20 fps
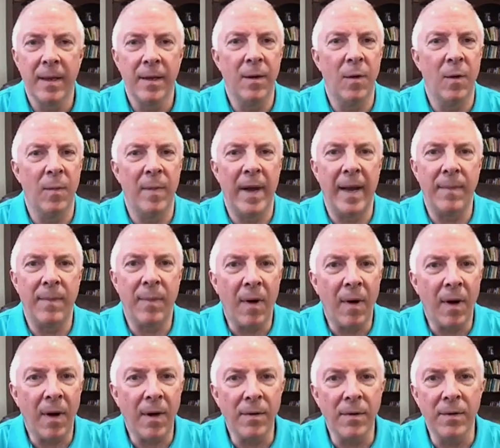you know, my
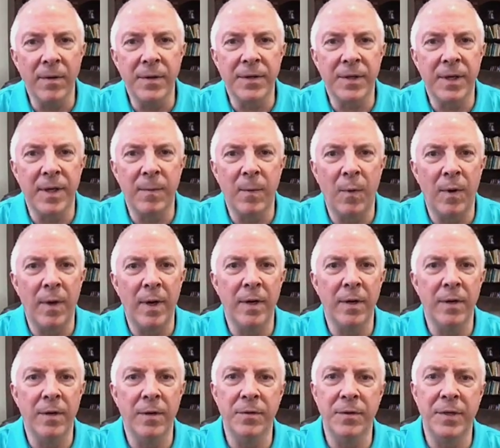partner is someone
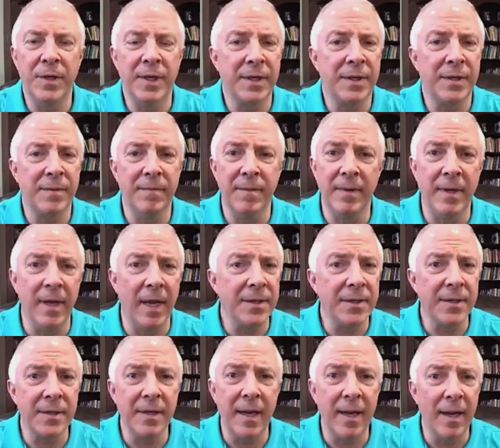who just
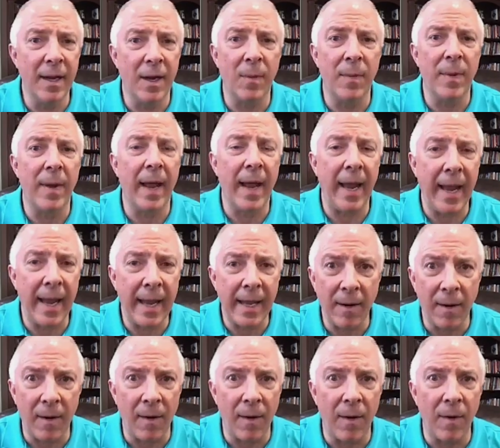doesn't help at
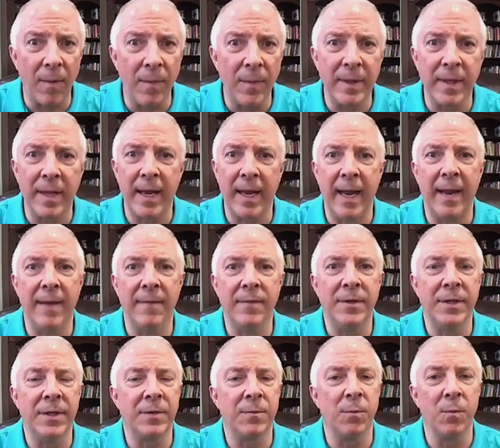all, but they have
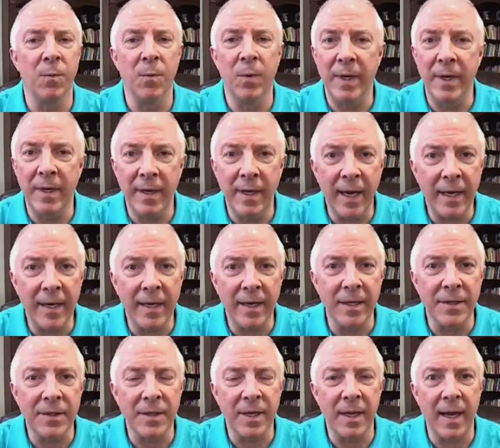just
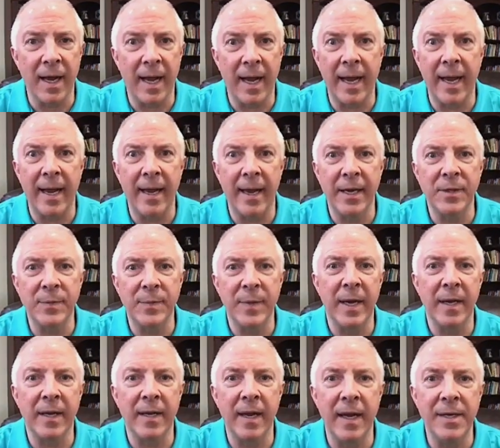ridiculously high
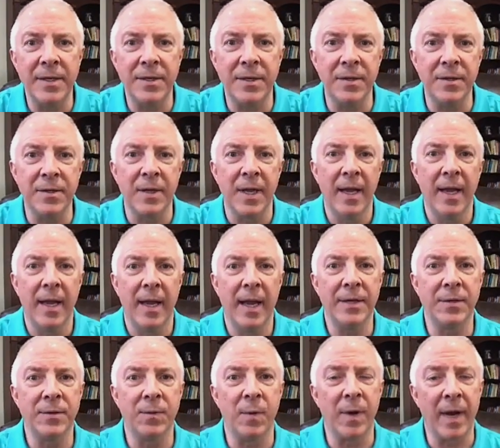expectations
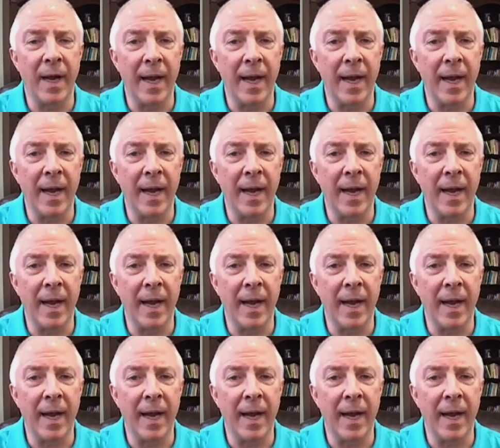as to what